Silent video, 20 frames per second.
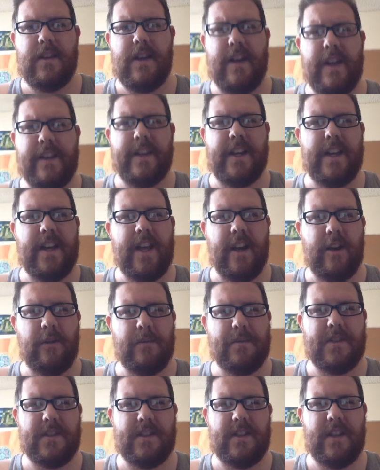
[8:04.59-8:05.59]
then he
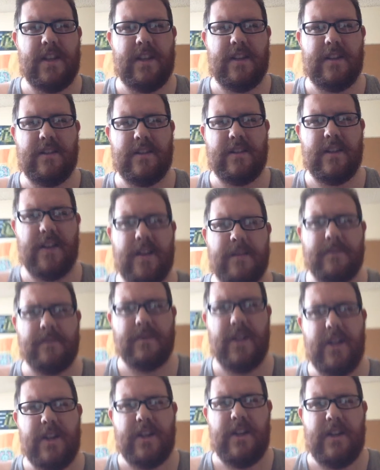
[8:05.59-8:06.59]
helps these,
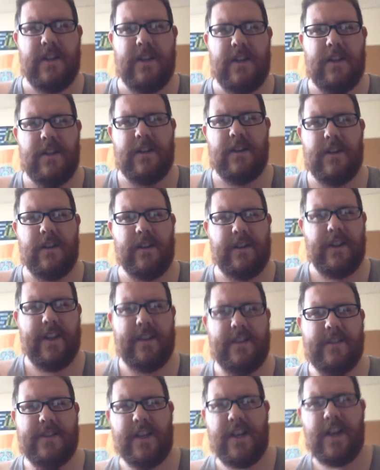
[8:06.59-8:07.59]

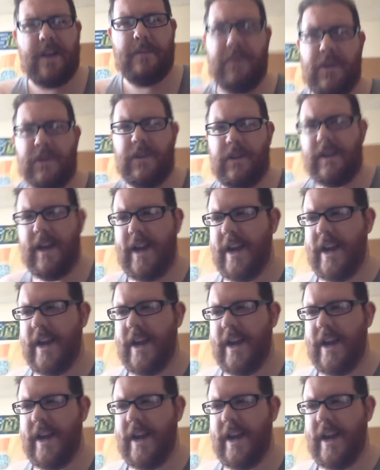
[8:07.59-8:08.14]
there's a couple